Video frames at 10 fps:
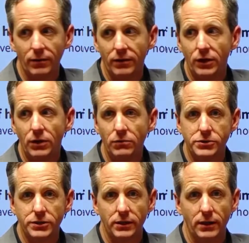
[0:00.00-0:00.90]
with
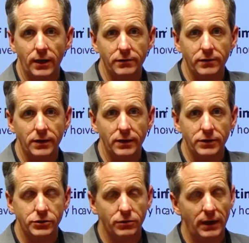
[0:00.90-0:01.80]
huge declines in the
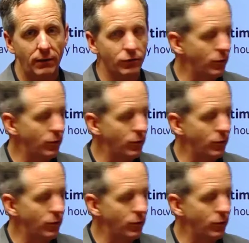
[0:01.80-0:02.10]
initial hours